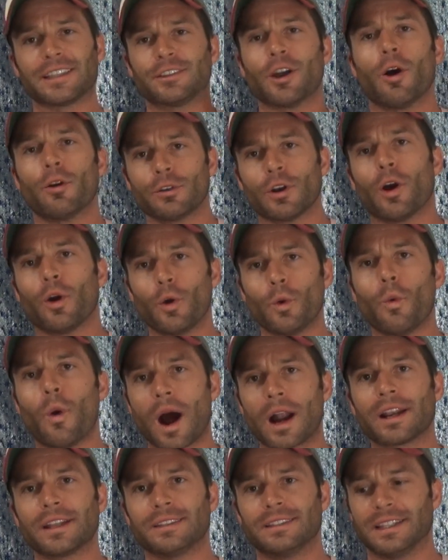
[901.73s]
don't know who
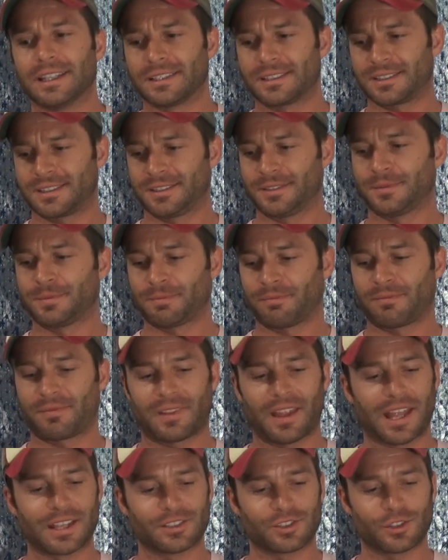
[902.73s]
wanted this.
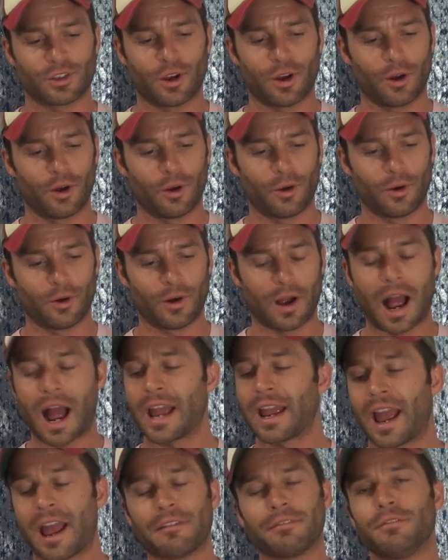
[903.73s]
And so
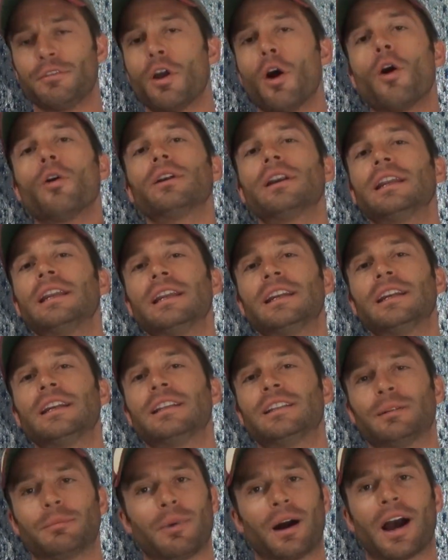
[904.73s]
I have no
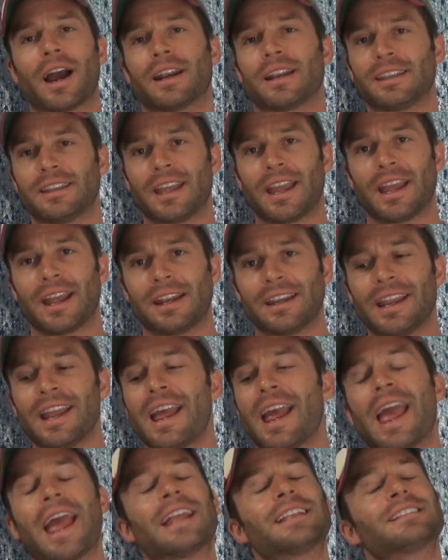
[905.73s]
need to buy it again.
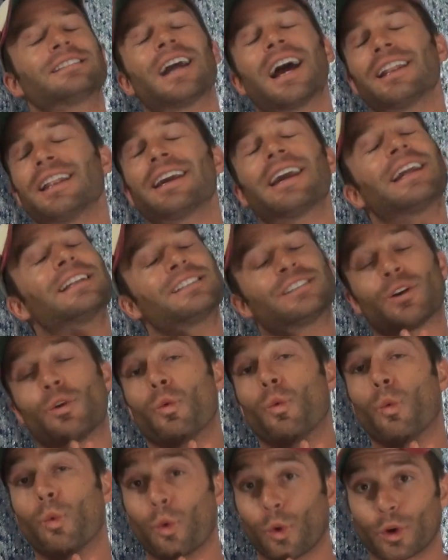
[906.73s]
It's not like it's the
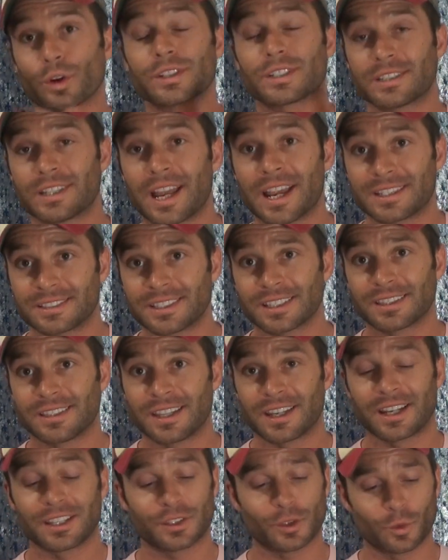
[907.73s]
worst tasting
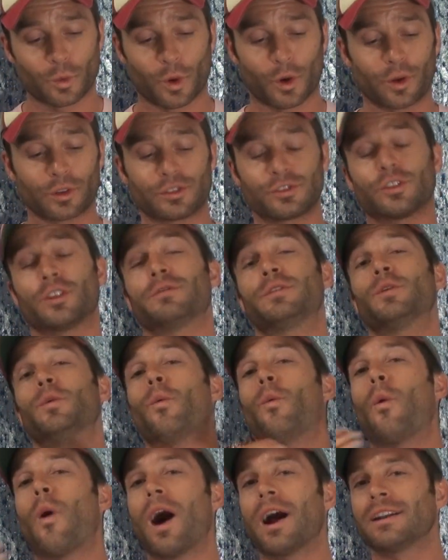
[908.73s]
thing in the world. So if you
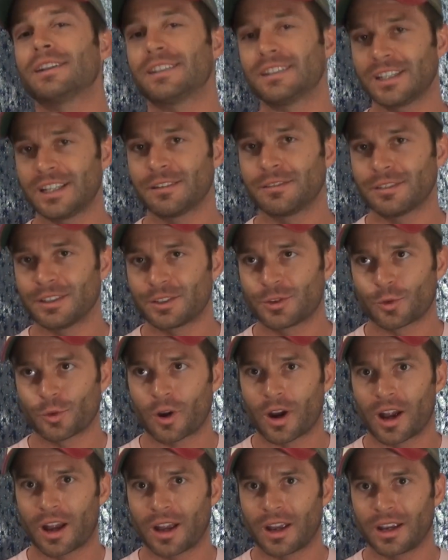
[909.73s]
want to give it a
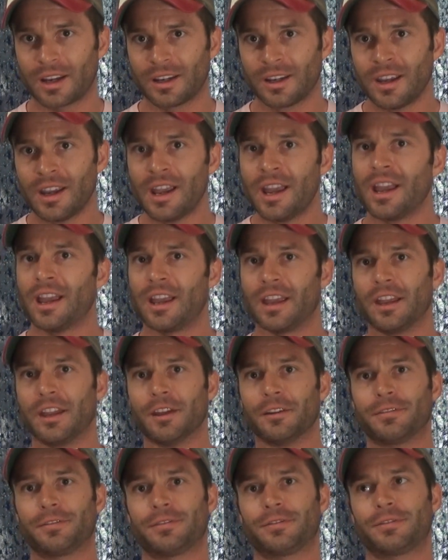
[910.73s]
try,
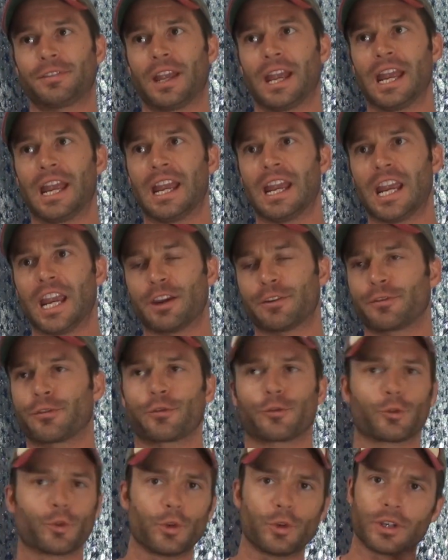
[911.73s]
if a
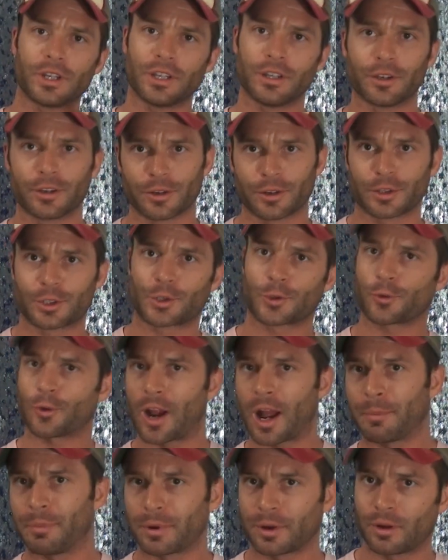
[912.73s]
fruitier
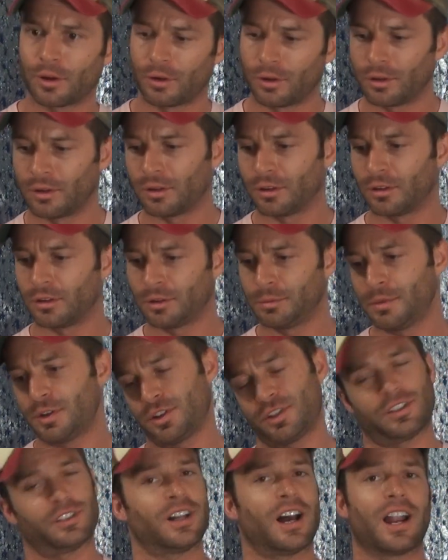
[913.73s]
tropical
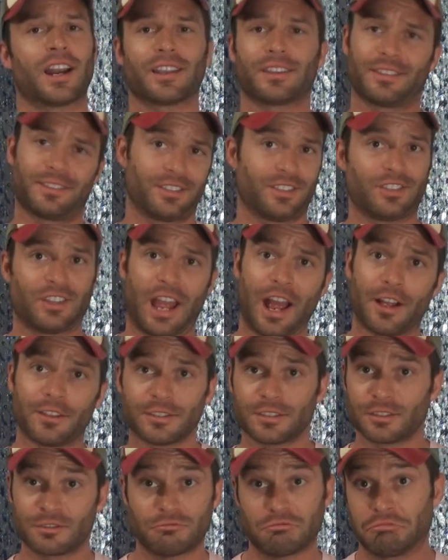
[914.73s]
michelada
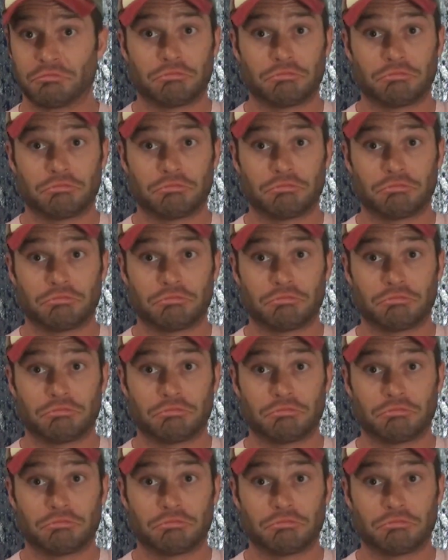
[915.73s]
sounds